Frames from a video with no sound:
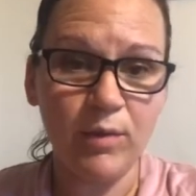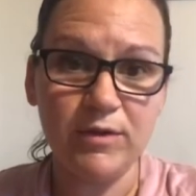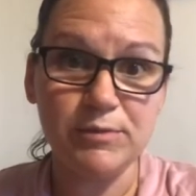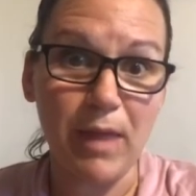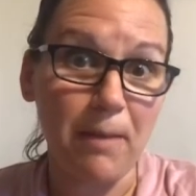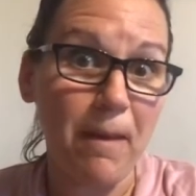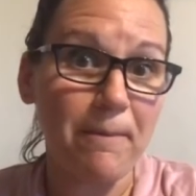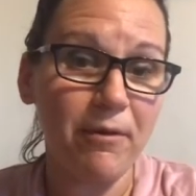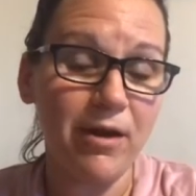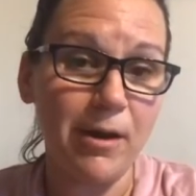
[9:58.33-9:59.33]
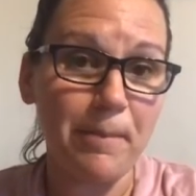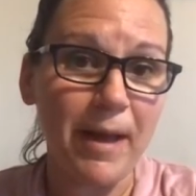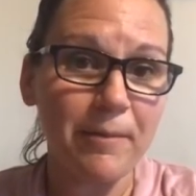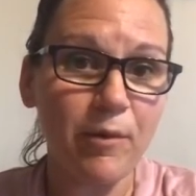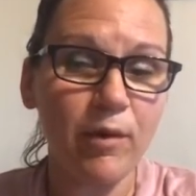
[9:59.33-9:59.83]
We use black pepper on our
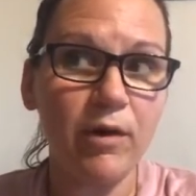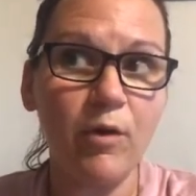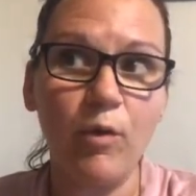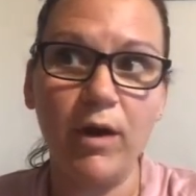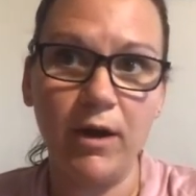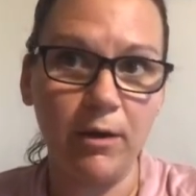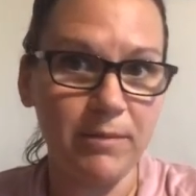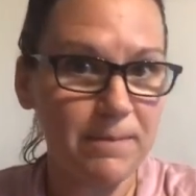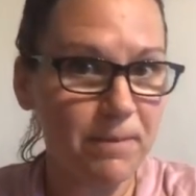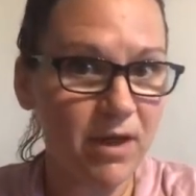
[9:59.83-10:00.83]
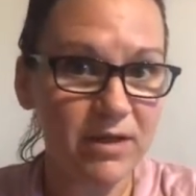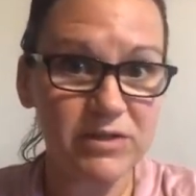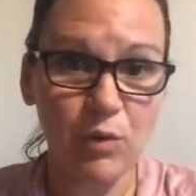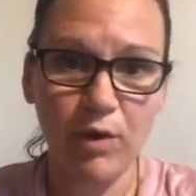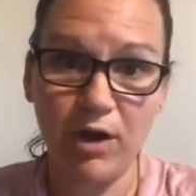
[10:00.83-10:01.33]
popcorn or in our
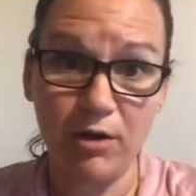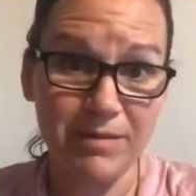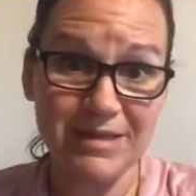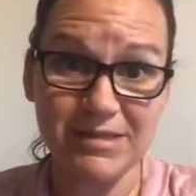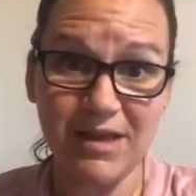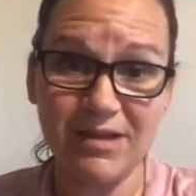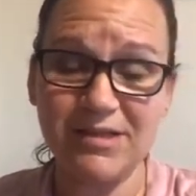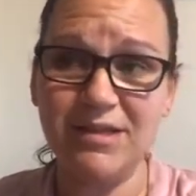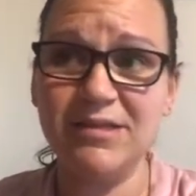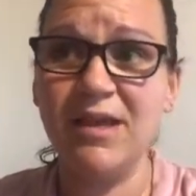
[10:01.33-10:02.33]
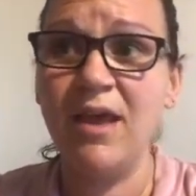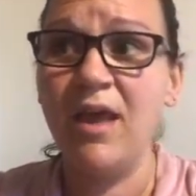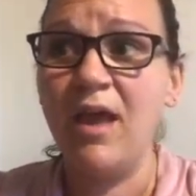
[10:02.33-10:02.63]
meatballs or in our meat sauces.